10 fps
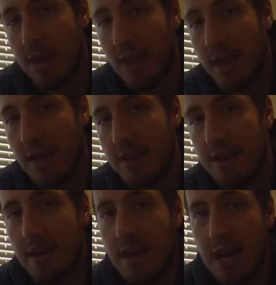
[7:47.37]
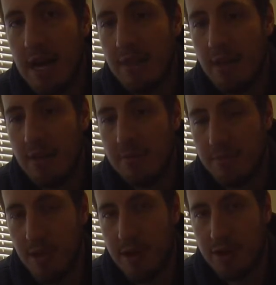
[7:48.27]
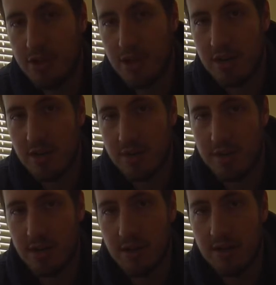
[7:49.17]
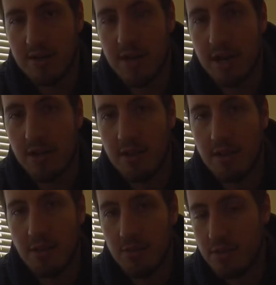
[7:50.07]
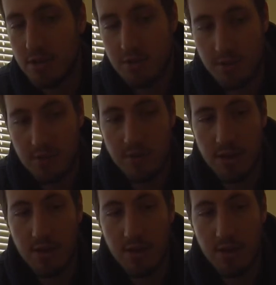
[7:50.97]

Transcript: head and then the black checkered tail, which is really, really